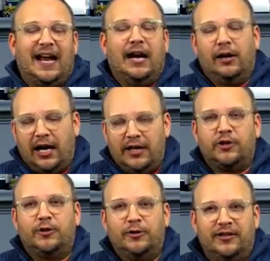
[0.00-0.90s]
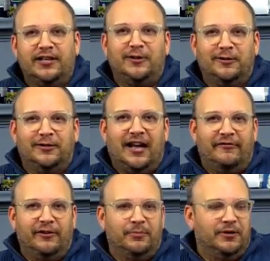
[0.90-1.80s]
I, I truly do love
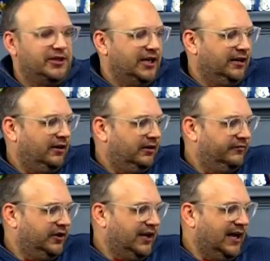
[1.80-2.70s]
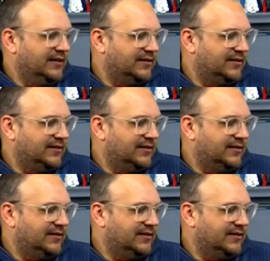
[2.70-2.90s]
and appreciate all of you guys.